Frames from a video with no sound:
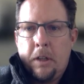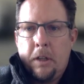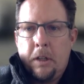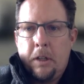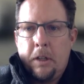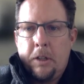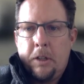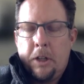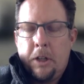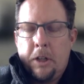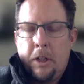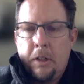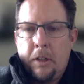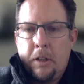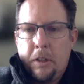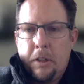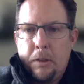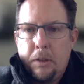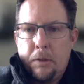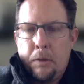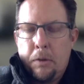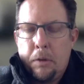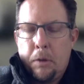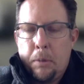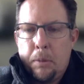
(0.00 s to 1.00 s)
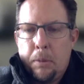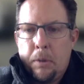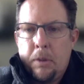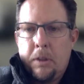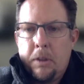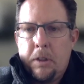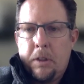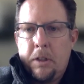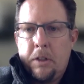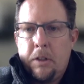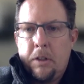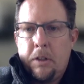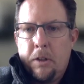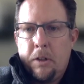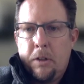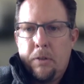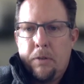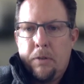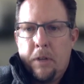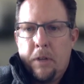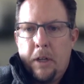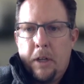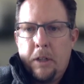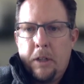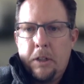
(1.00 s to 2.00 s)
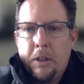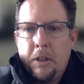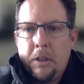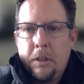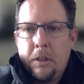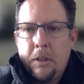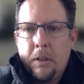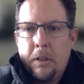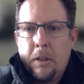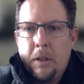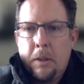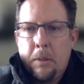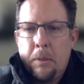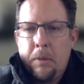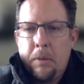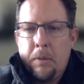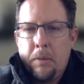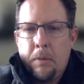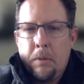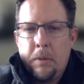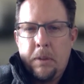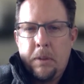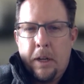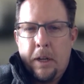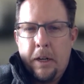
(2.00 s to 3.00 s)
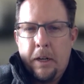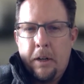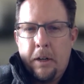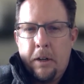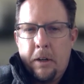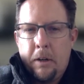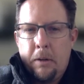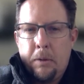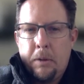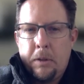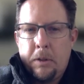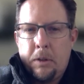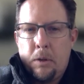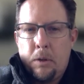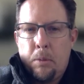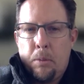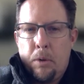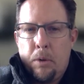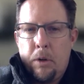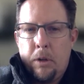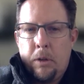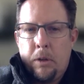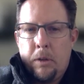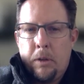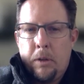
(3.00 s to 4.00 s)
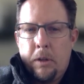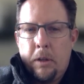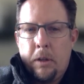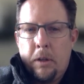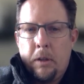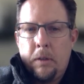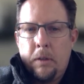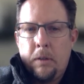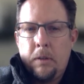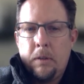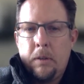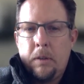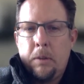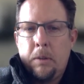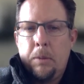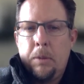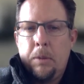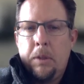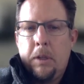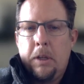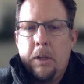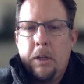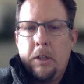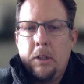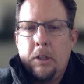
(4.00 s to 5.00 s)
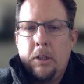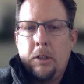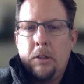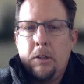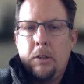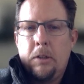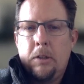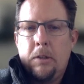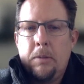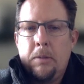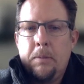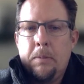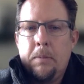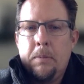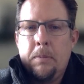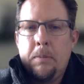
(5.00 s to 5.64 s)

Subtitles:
on the checklist for the procedure to flush? Was that in our original boil order communications?